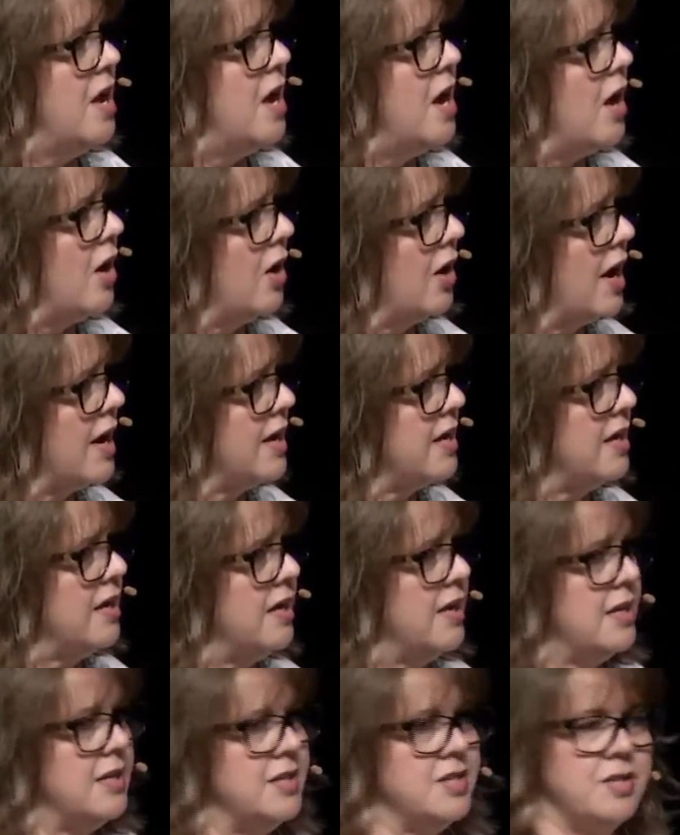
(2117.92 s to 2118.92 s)
or I can
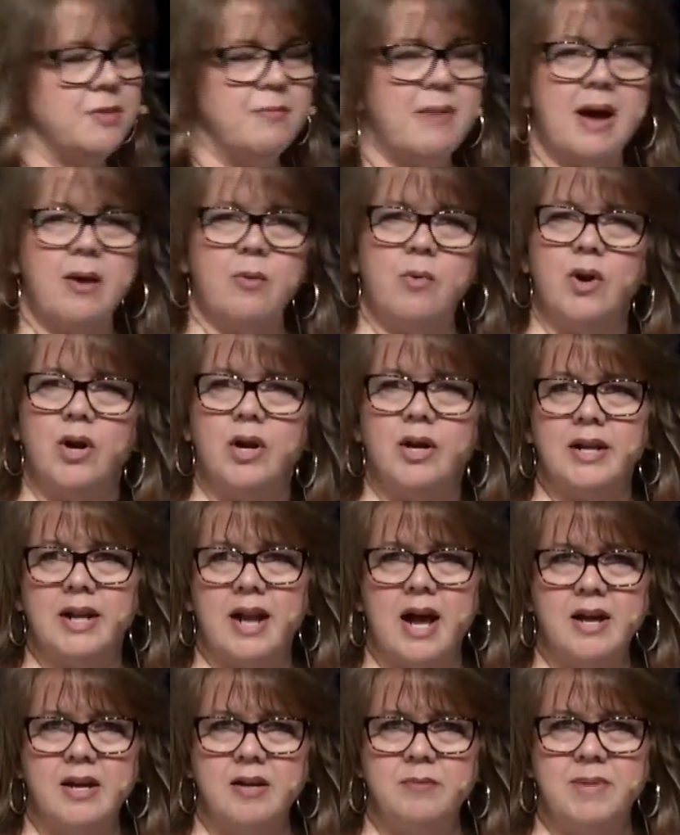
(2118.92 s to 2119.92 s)
get into my word and
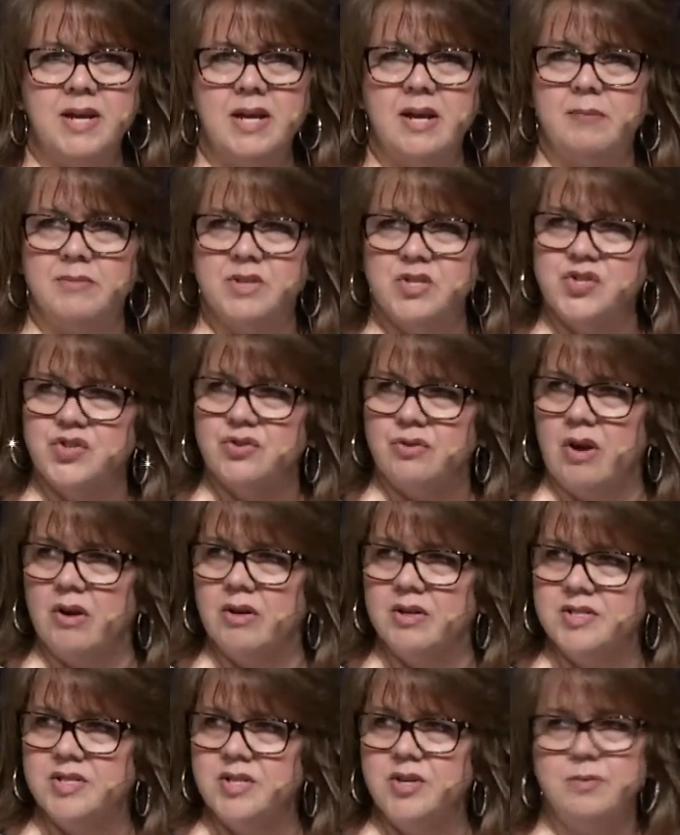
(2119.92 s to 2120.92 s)
I can become the
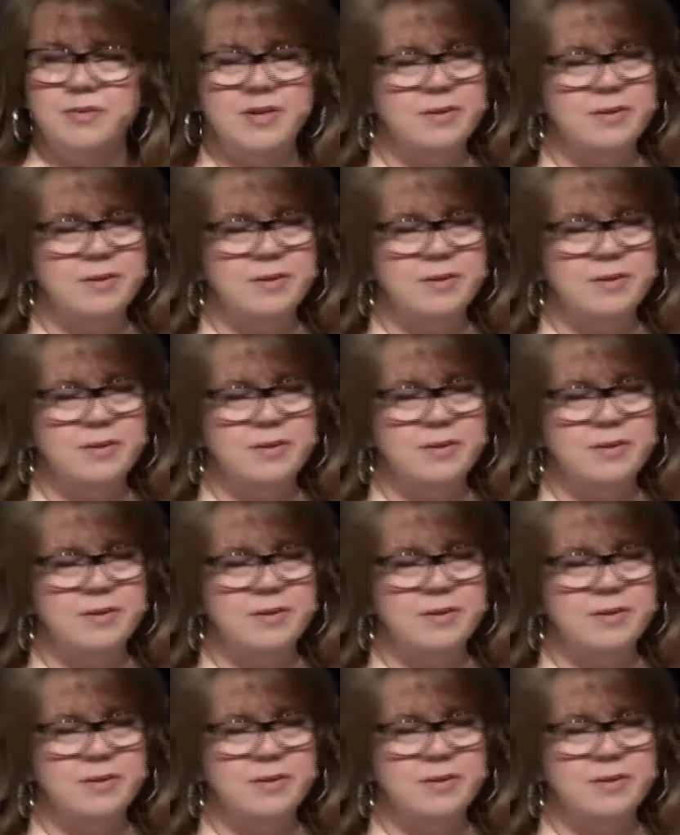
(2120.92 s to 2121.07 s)
strongest human